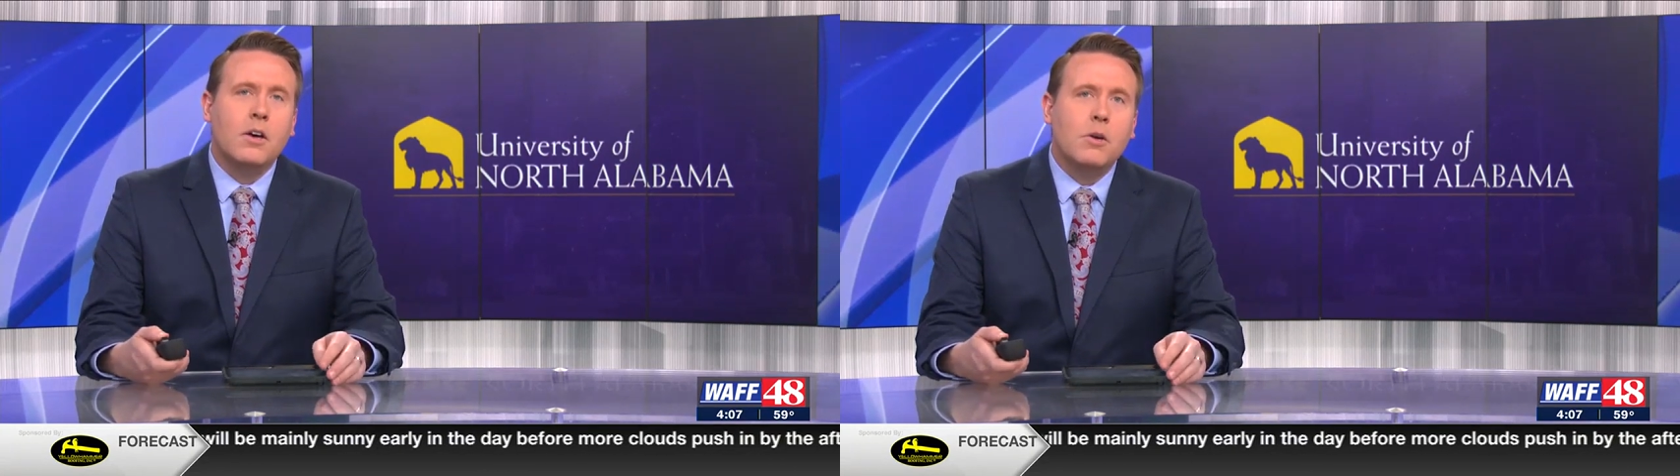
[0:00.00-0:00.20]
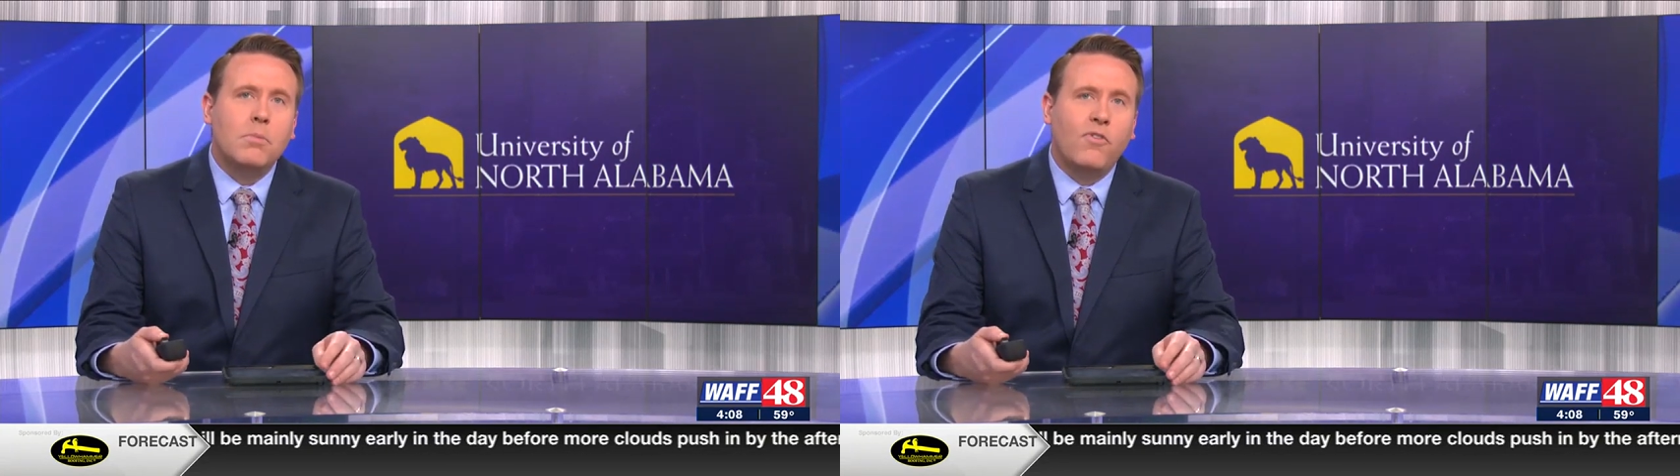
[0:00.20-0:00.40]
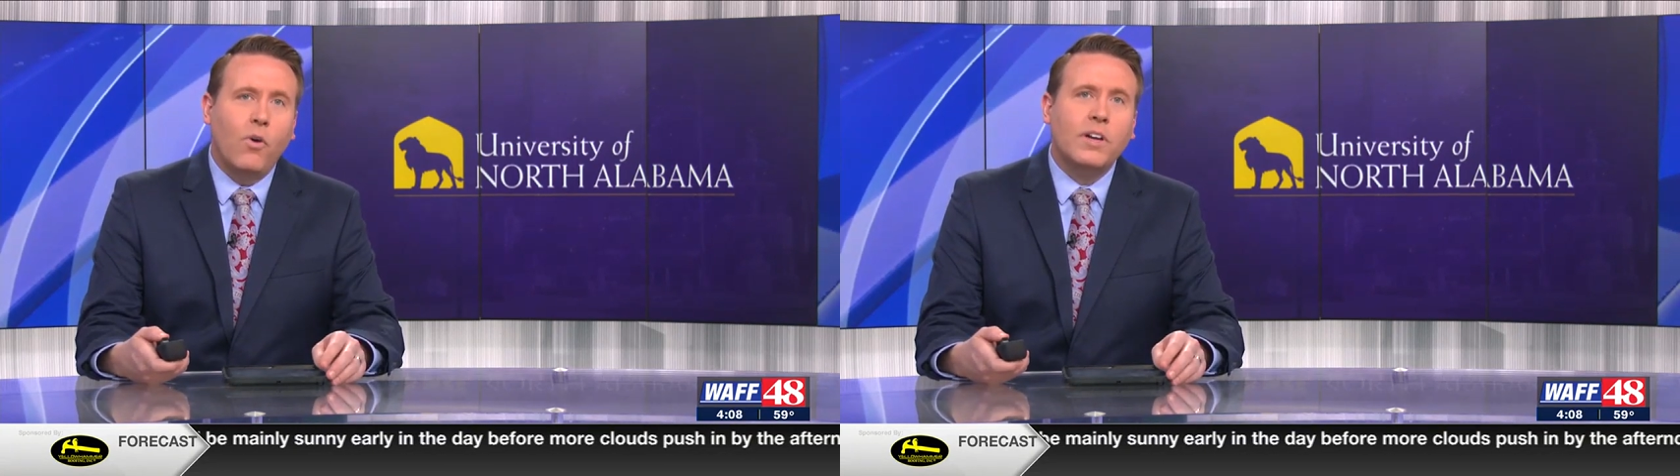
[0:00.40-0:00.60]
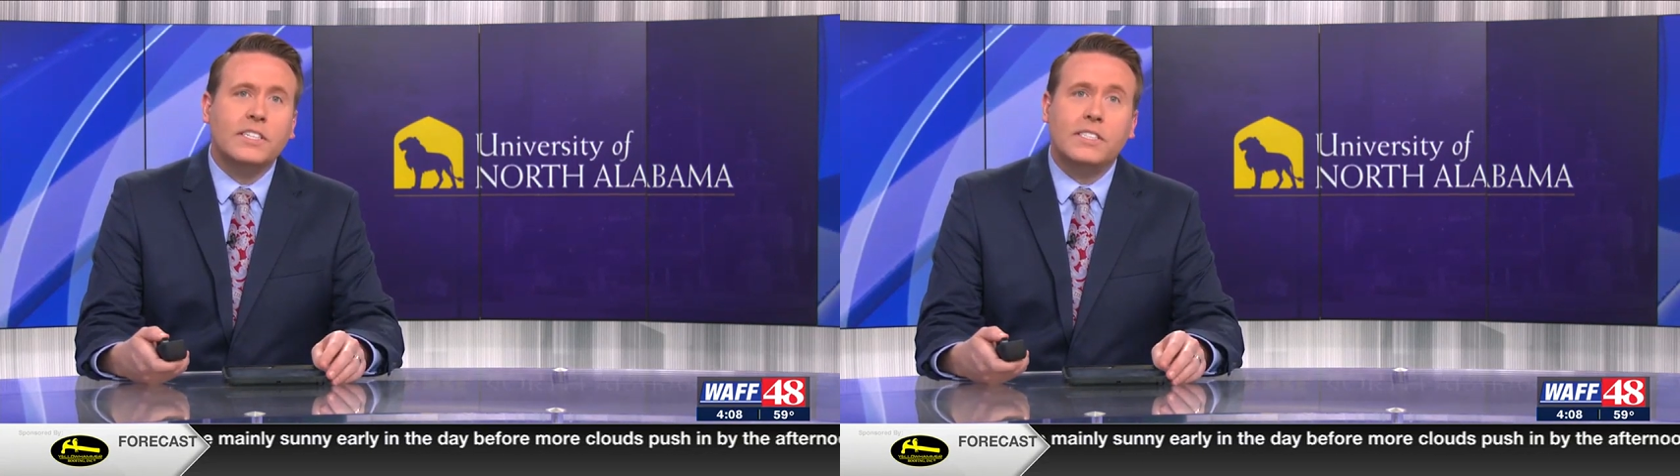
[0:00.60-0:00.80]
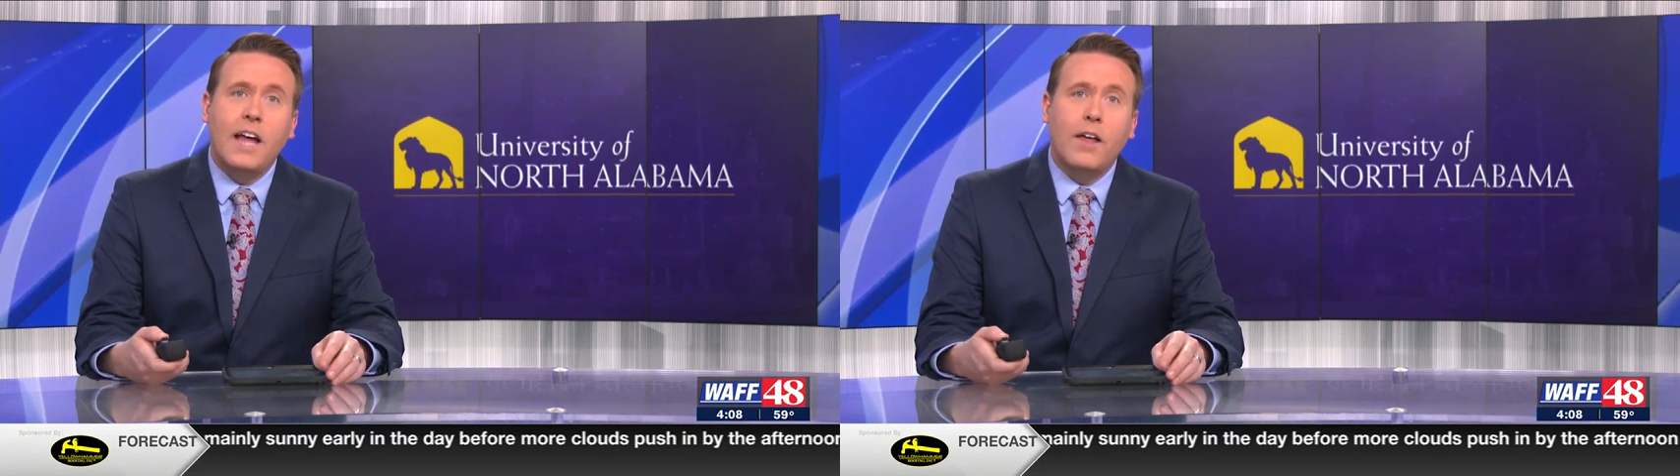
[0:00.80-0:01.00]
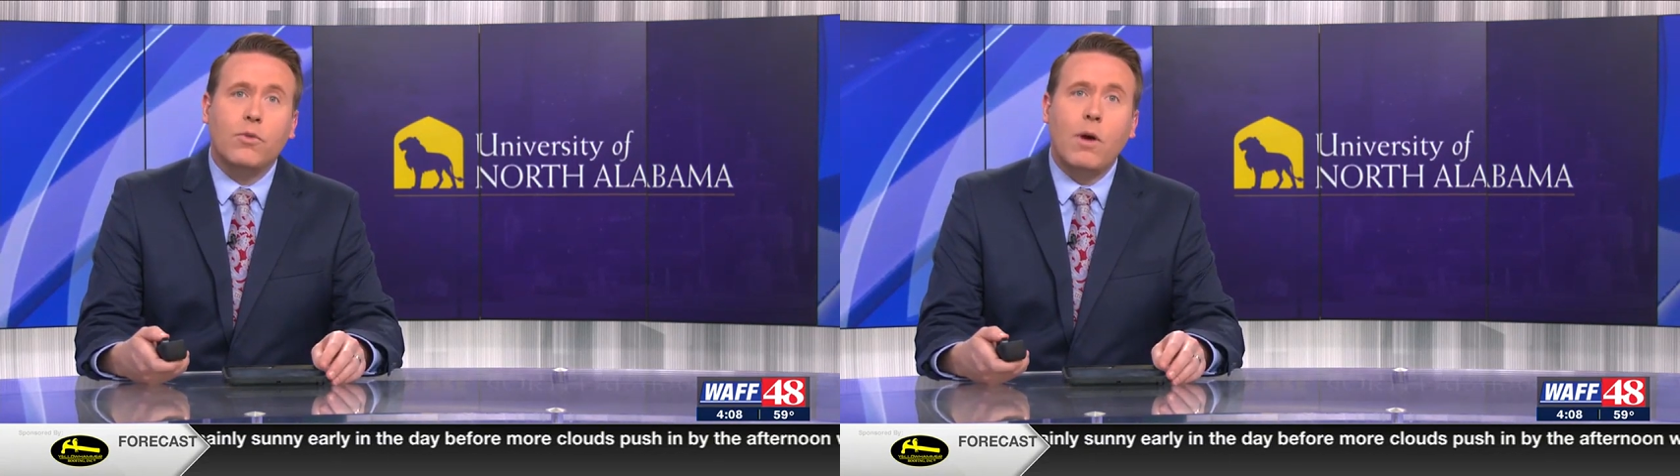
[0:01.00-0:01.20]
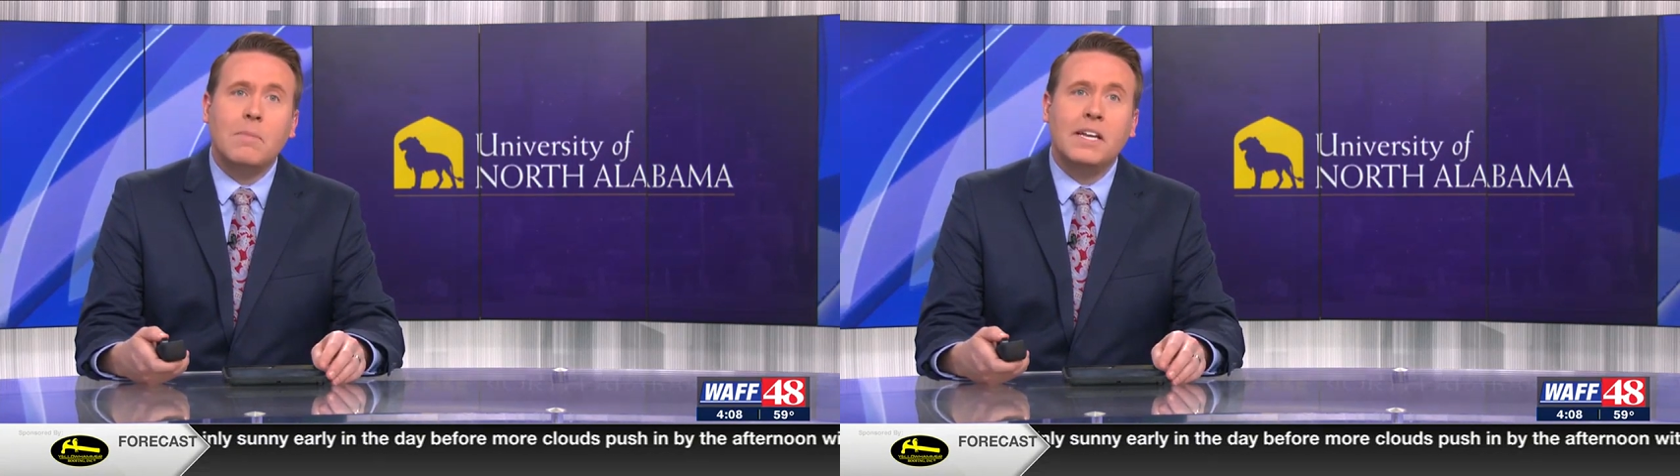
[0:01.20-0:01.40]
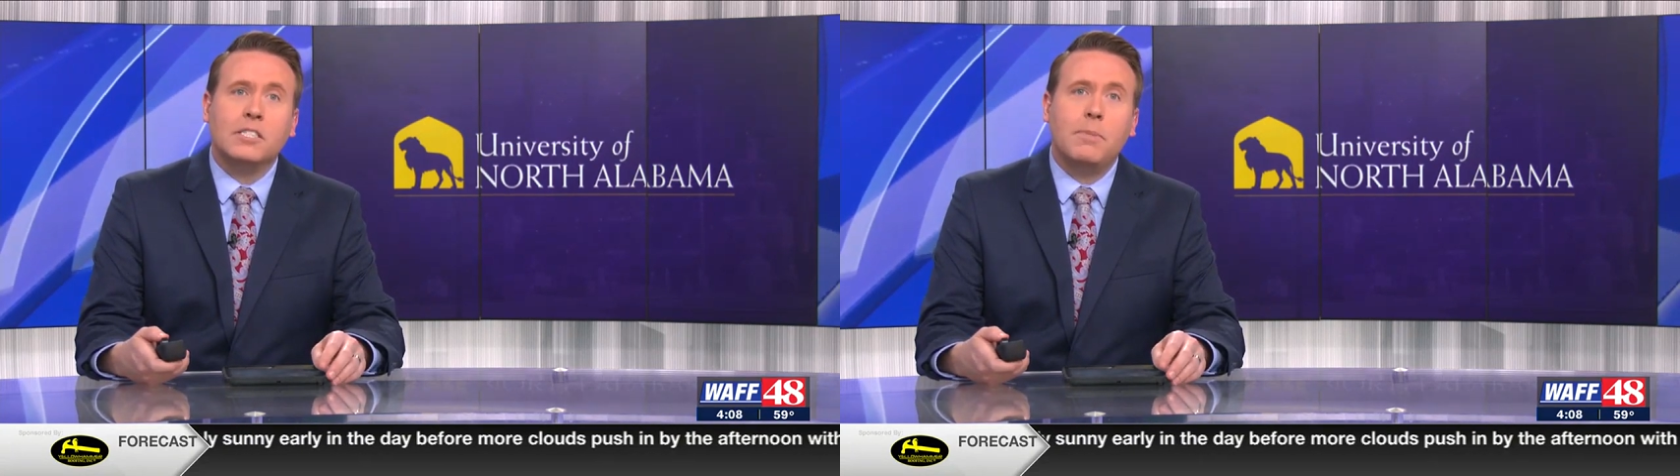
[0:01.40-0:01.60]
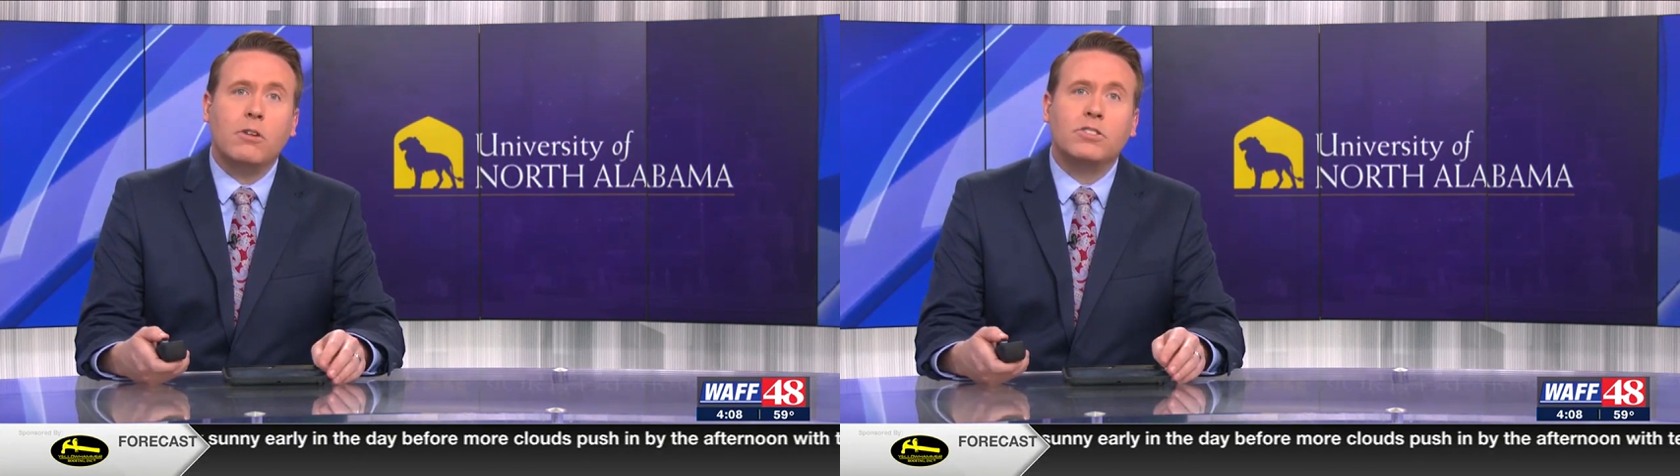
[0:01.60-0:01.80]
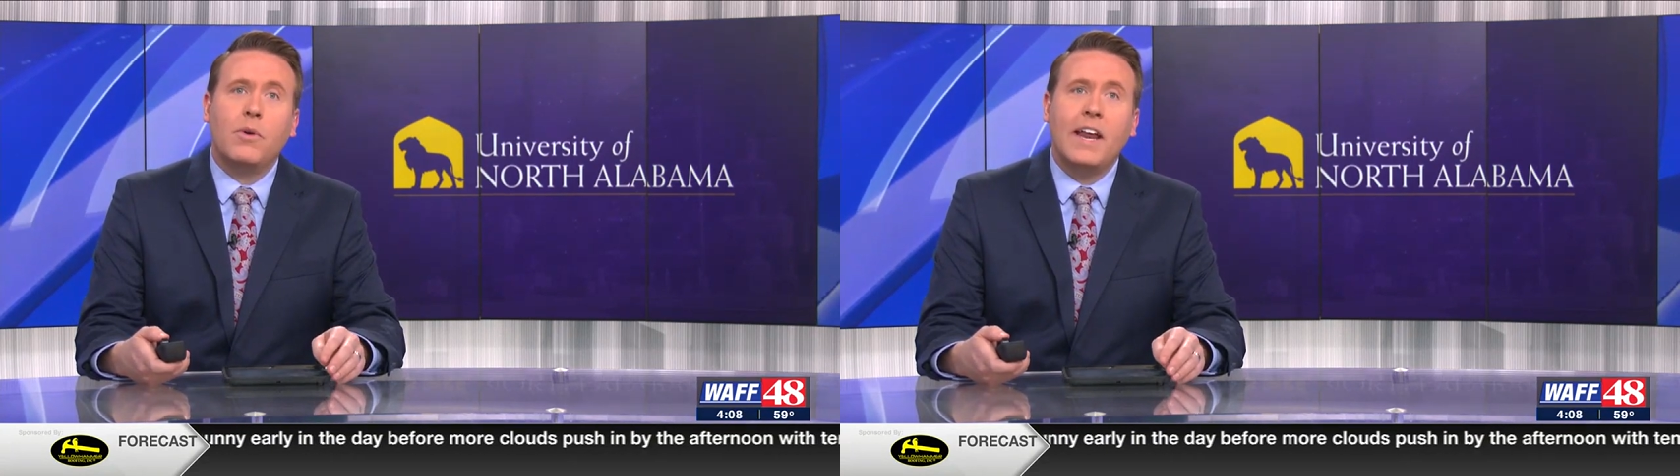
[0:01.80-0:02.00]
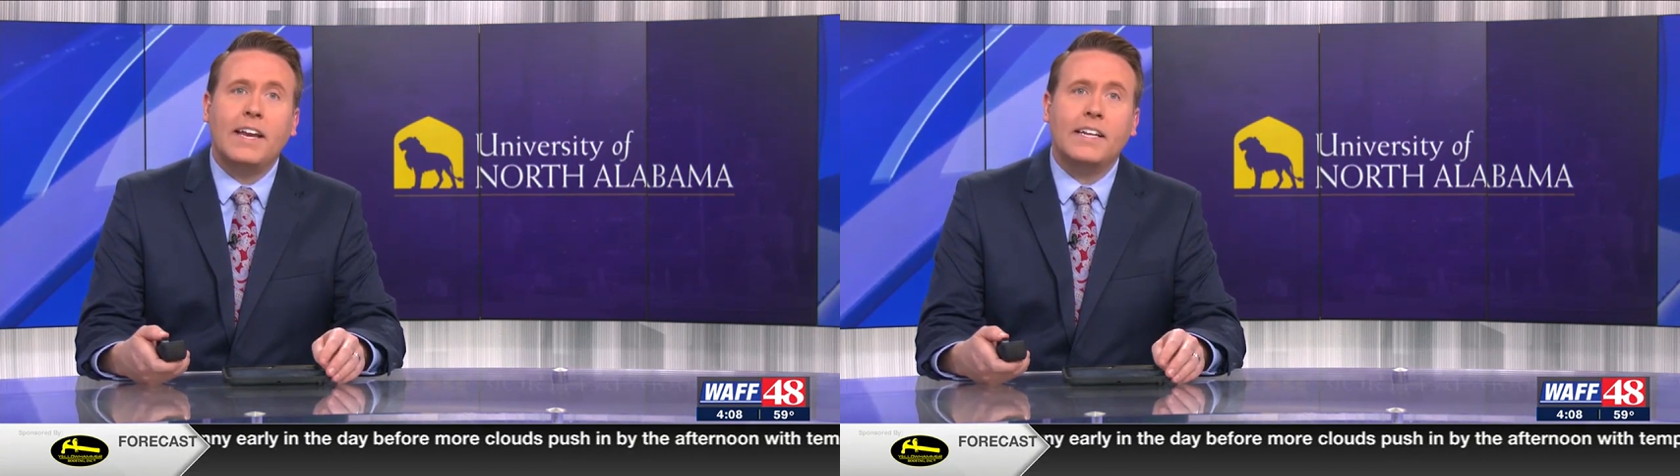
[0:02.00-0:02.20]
Before his death, Raymond Isbell donated